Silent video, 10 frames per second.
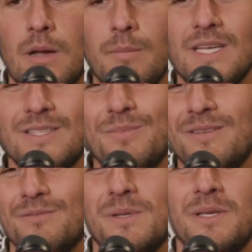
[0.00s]
I mean, it's
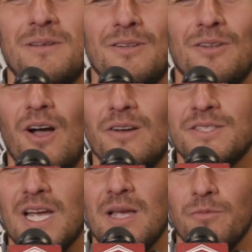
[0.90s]
been a long
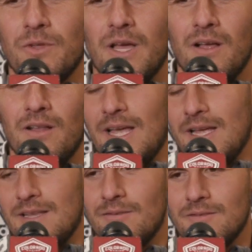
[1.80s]
time without,
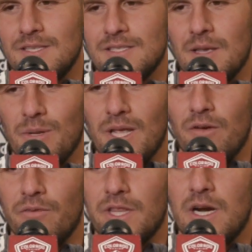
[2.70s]
like, since I
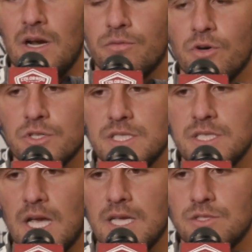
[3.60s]
play over there. Of course,
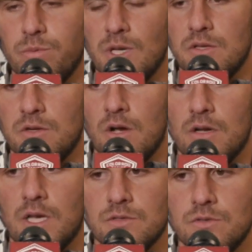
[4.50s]
it's nice to play, you know,
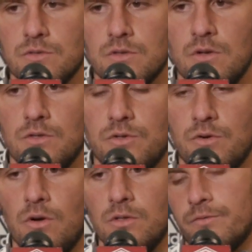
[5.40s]
against
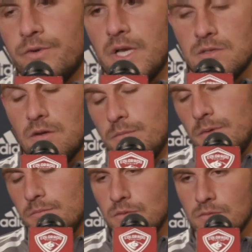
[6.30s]
your older friends and
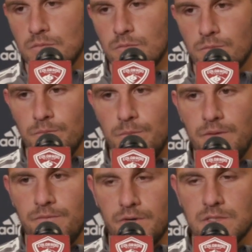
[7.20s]

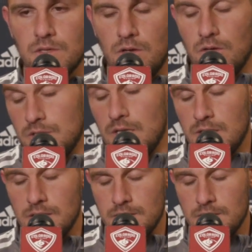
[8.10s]
be friends also.